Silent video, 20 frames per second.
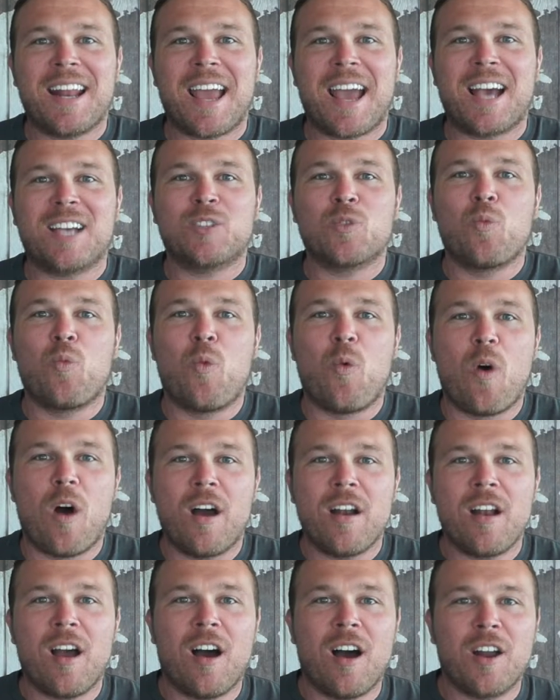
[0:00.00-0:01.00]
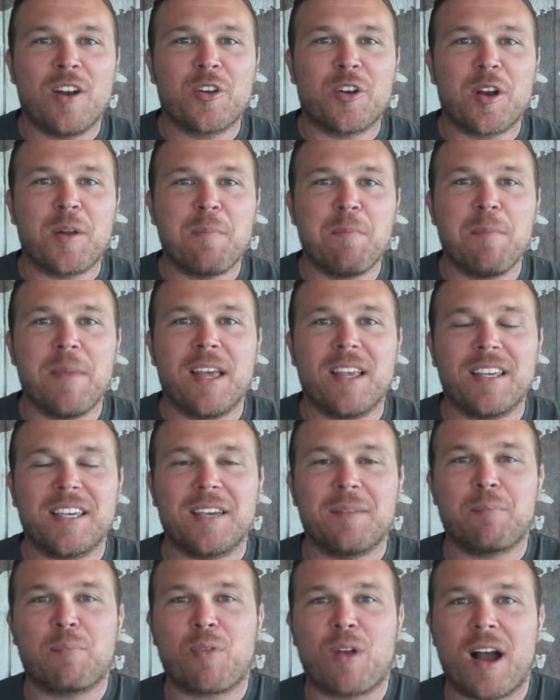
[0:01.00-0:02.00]
has 100
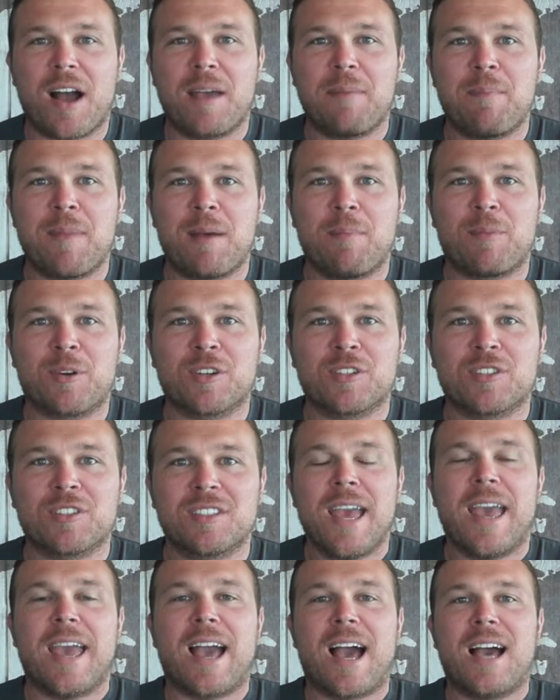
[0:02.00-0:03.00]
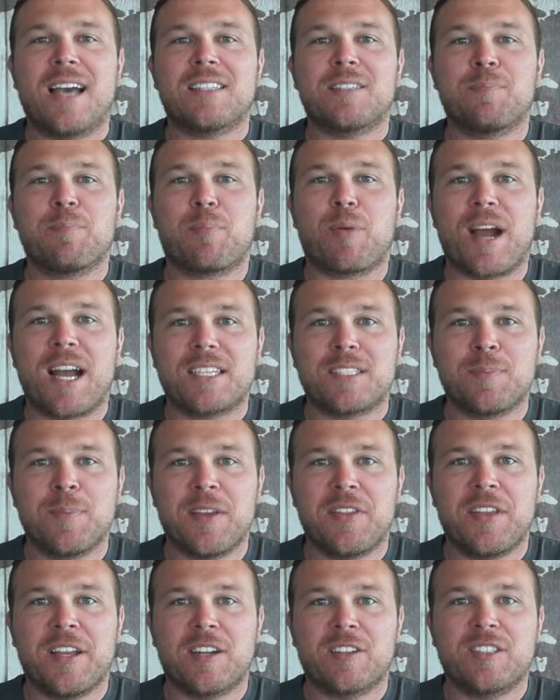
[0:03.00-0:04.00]
million Prime members. Hey guys, Brad
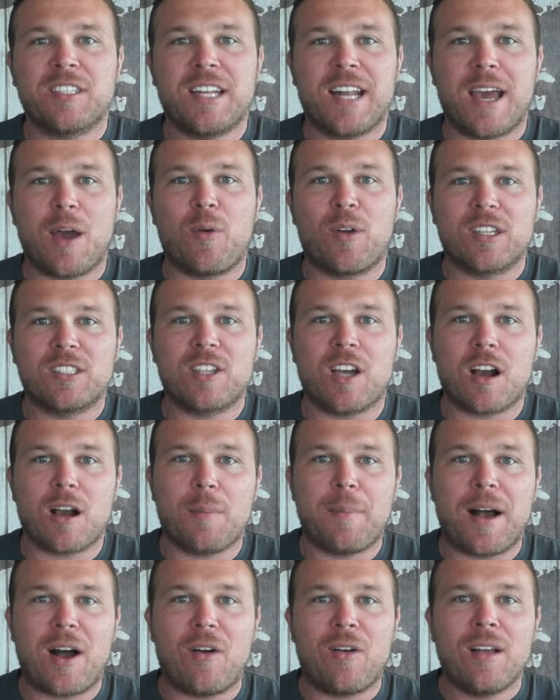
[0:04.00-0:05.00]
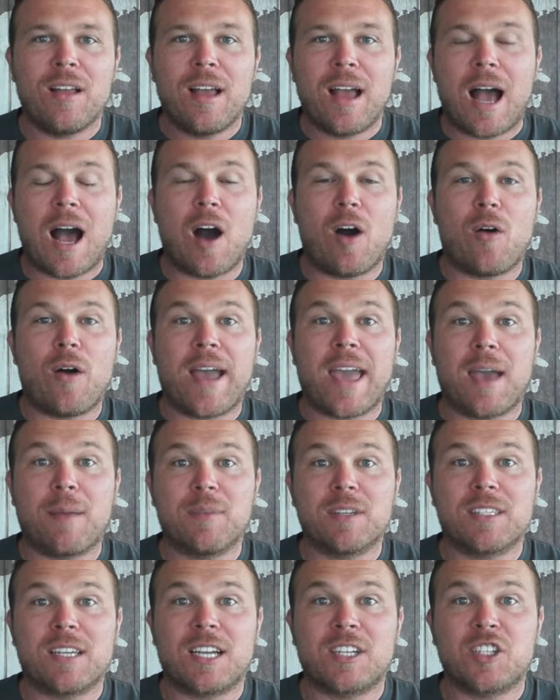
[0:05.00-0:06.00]
Smith here. Today I want to talk about how
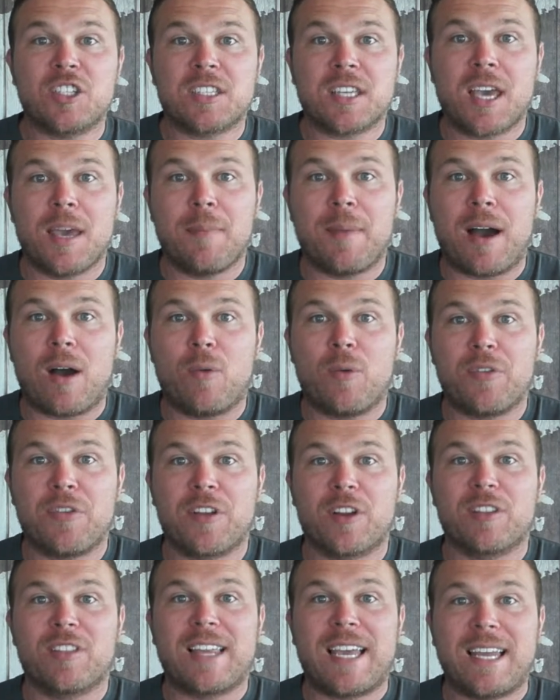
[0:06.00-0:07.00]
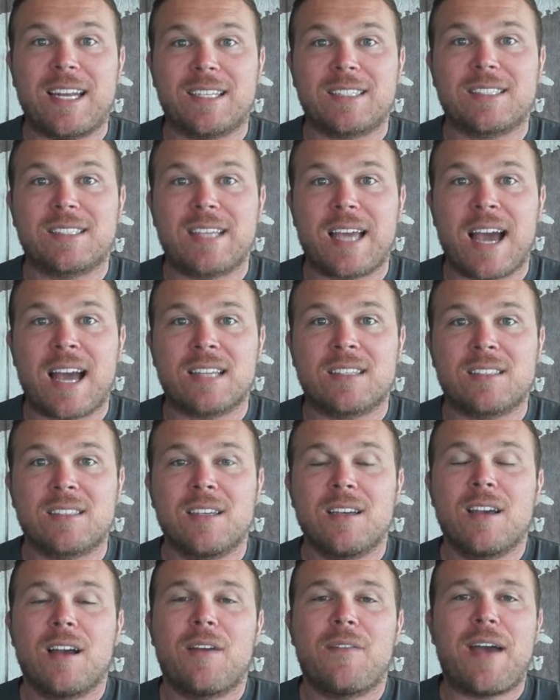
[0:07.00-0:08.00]
Amazon just came out with their latest stats
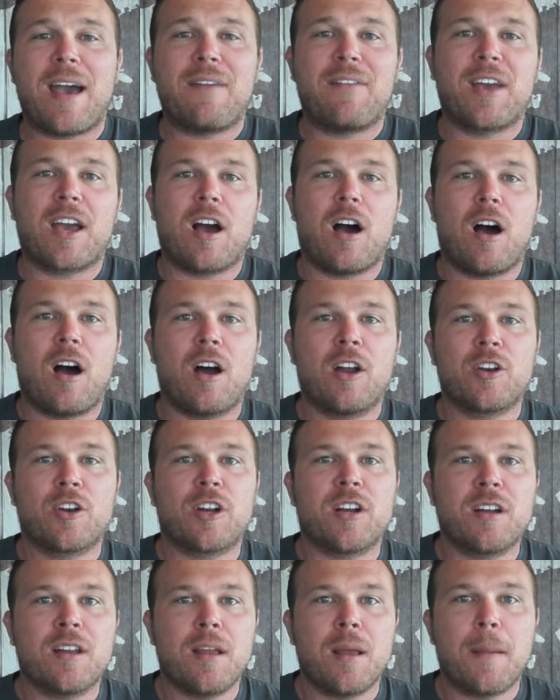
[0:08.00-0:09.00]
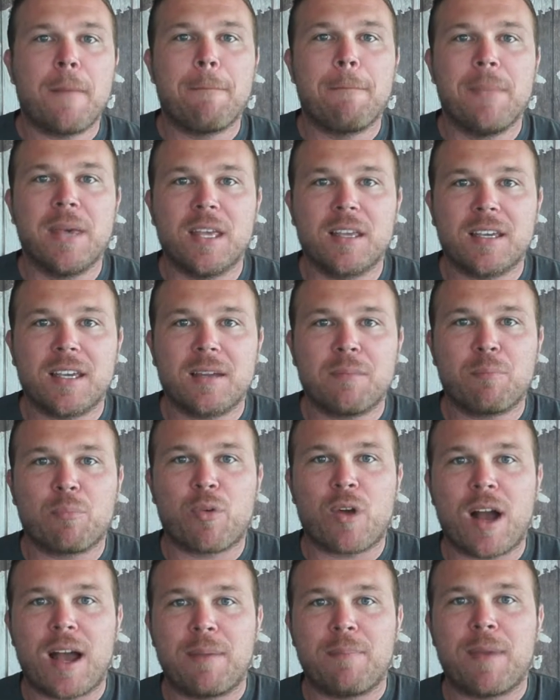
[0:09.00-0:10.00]
of having 100 million
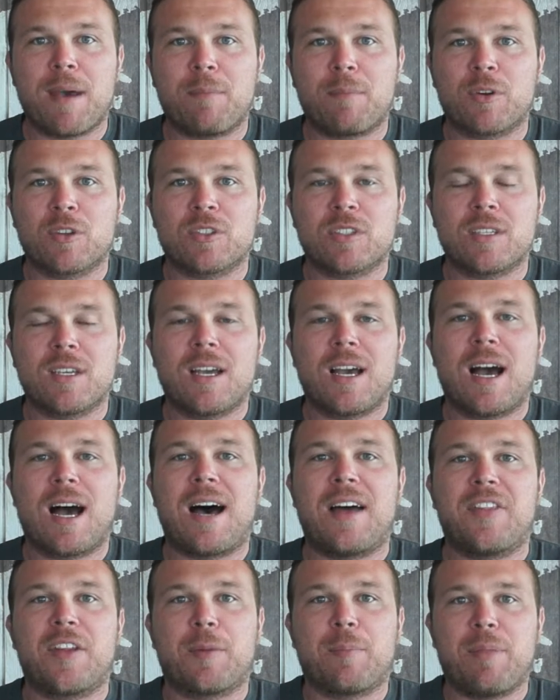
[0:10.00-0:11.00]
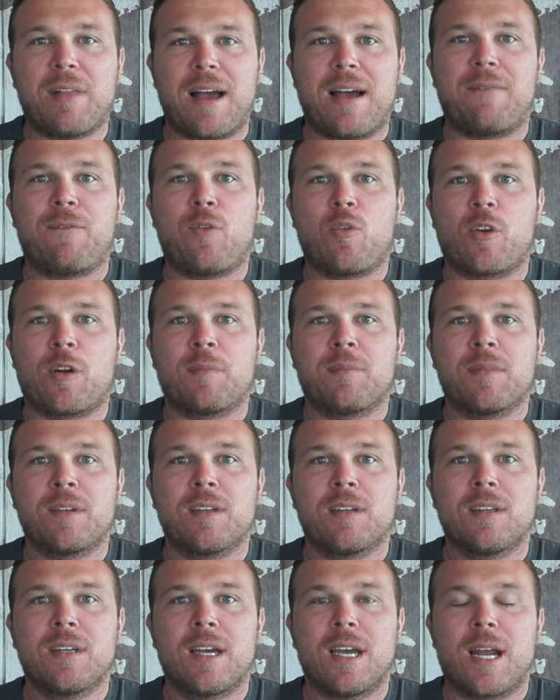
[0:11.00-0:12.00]
Prime members on their platform.
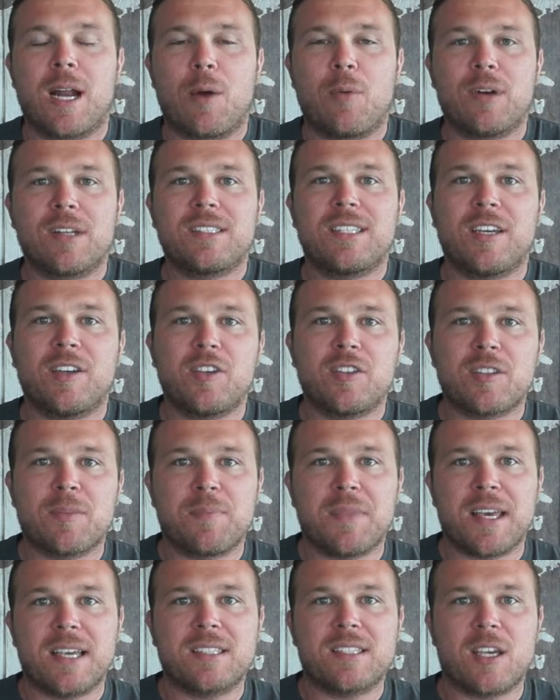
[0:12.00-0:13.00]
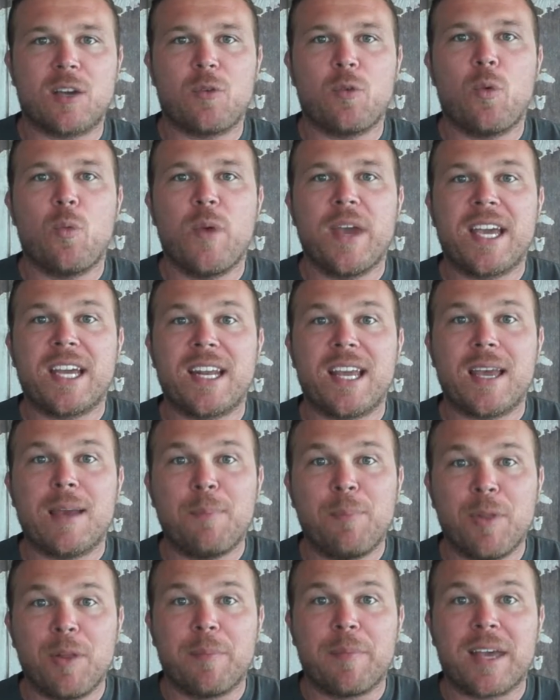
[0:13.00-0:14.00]
And I want to tell you some things that we can
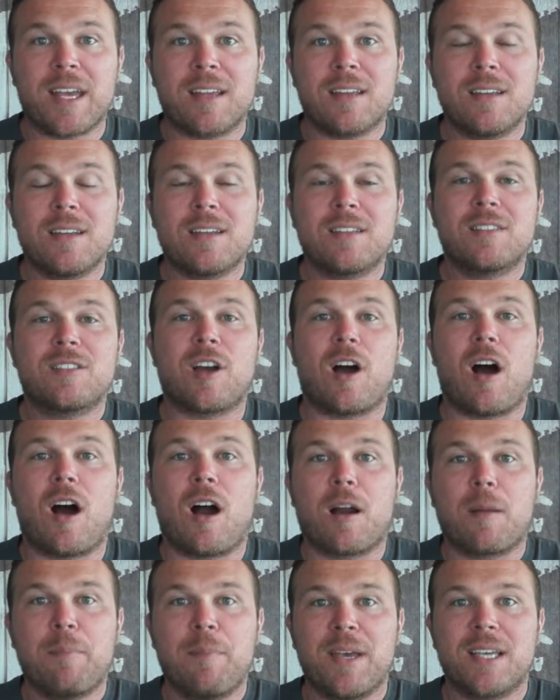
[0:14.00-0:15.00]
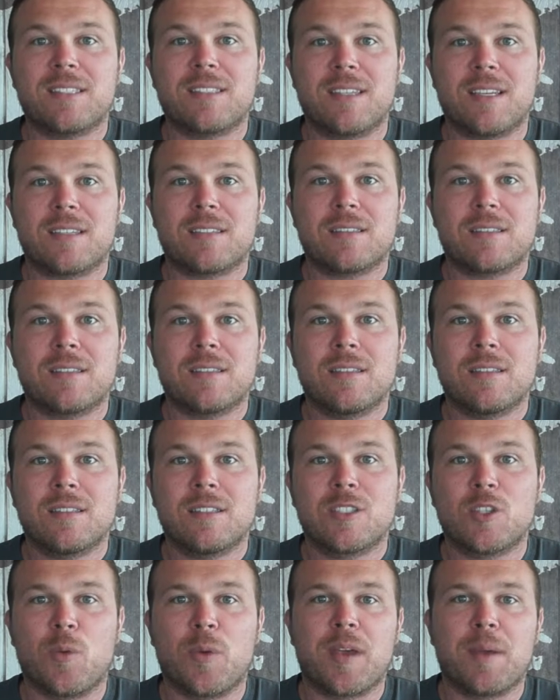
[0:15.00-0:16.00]
implement to our business
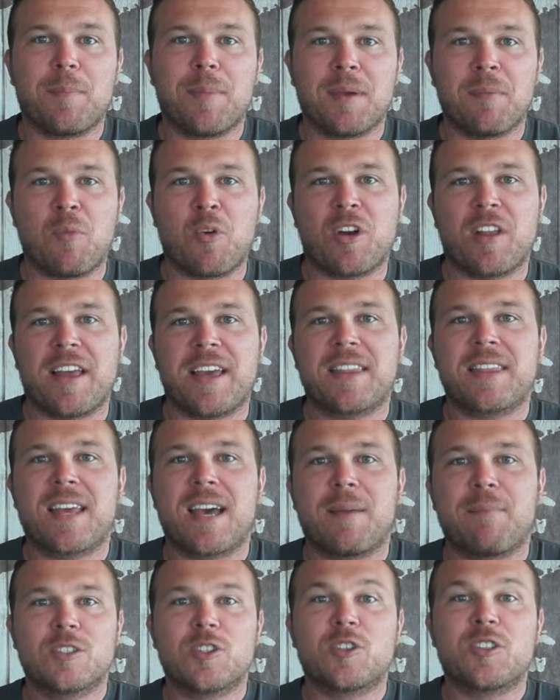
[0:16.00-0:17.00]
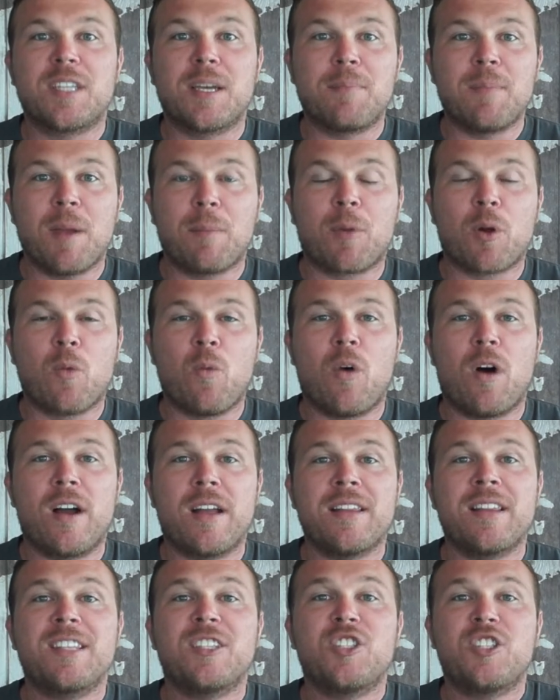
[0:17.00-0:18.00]
so we can be more like that. So tip number
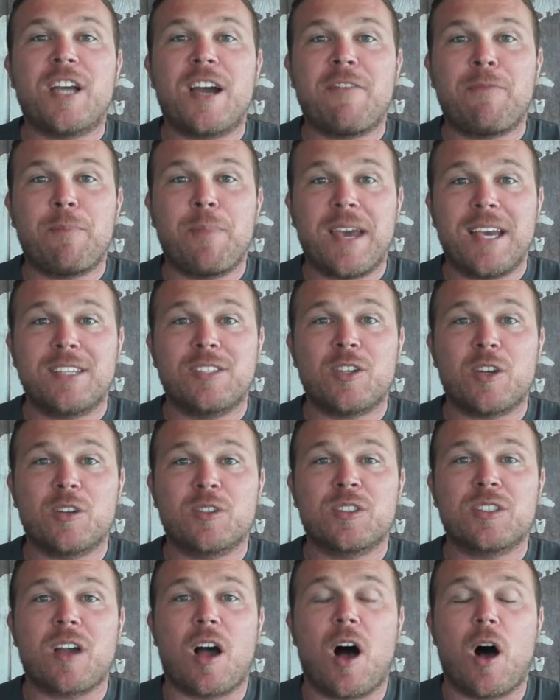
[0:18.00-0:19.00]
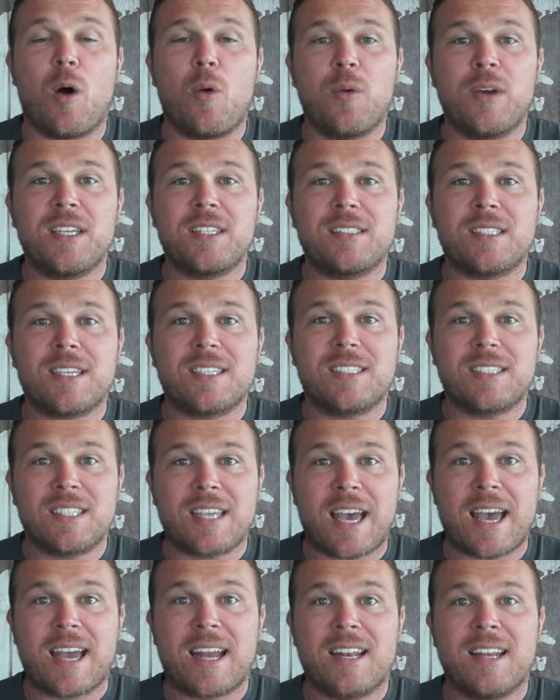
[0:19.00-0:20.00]
one, Jeff Bezos always has
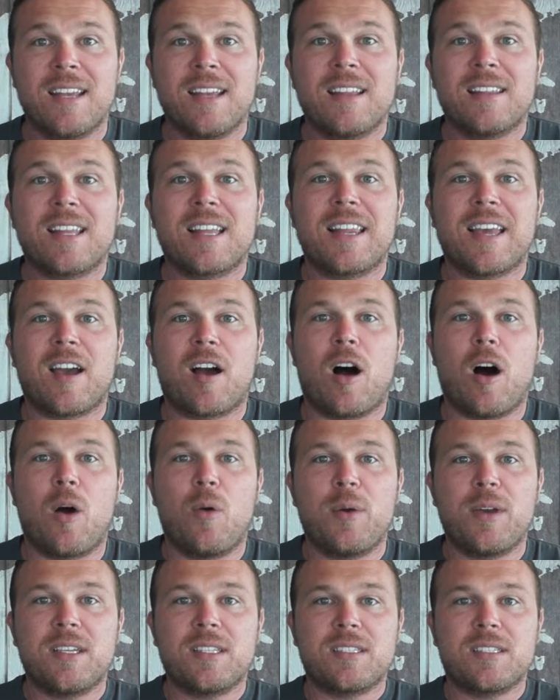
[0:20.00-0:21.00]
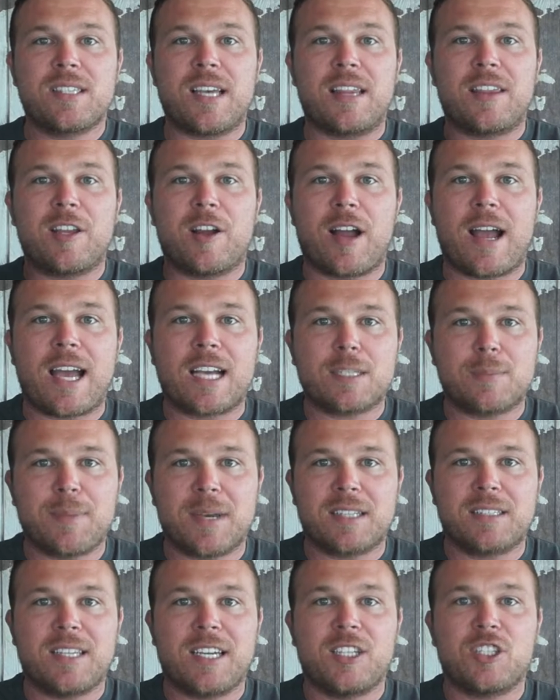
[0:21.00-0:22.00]
said that they always set their
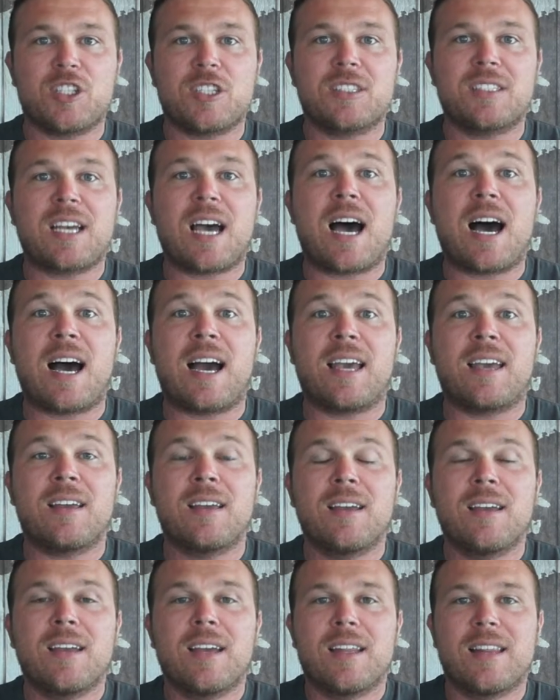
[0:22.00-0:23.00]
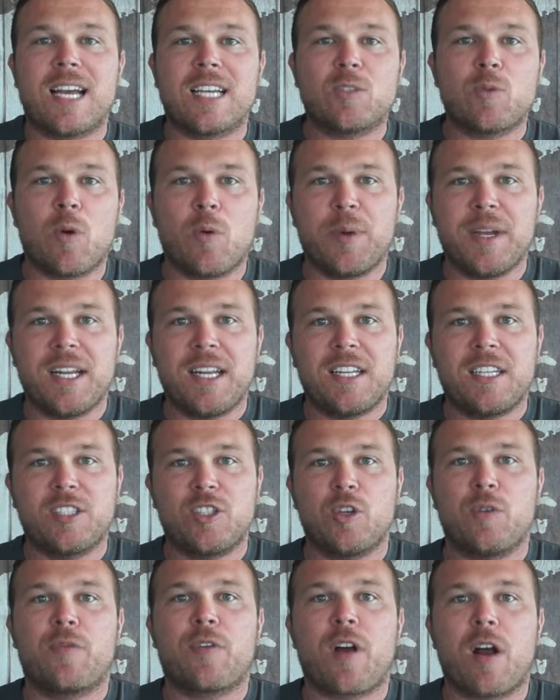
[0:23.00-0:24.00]
expectations high. And that's what we need to
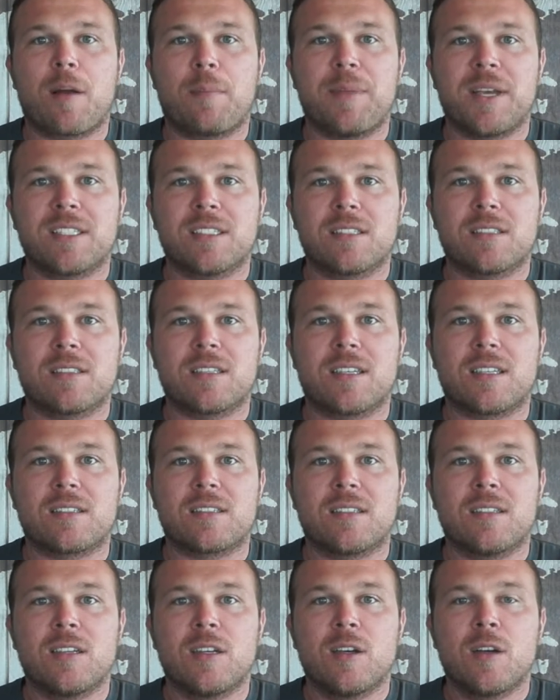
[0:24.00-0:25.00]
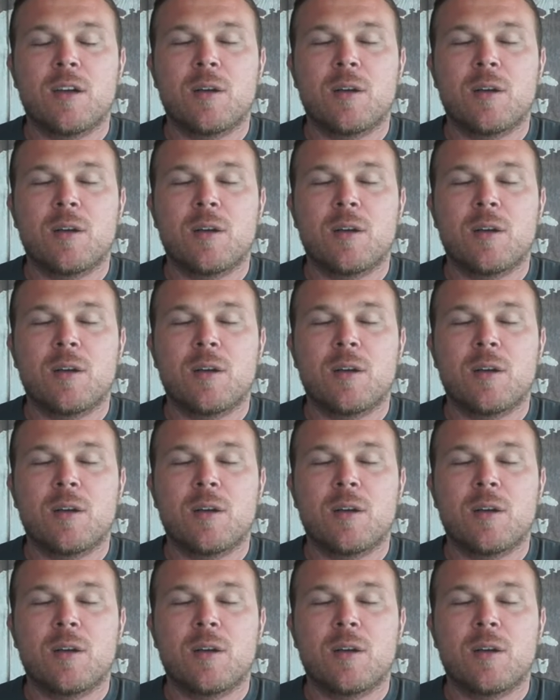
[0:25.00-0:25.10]
do for our businesses.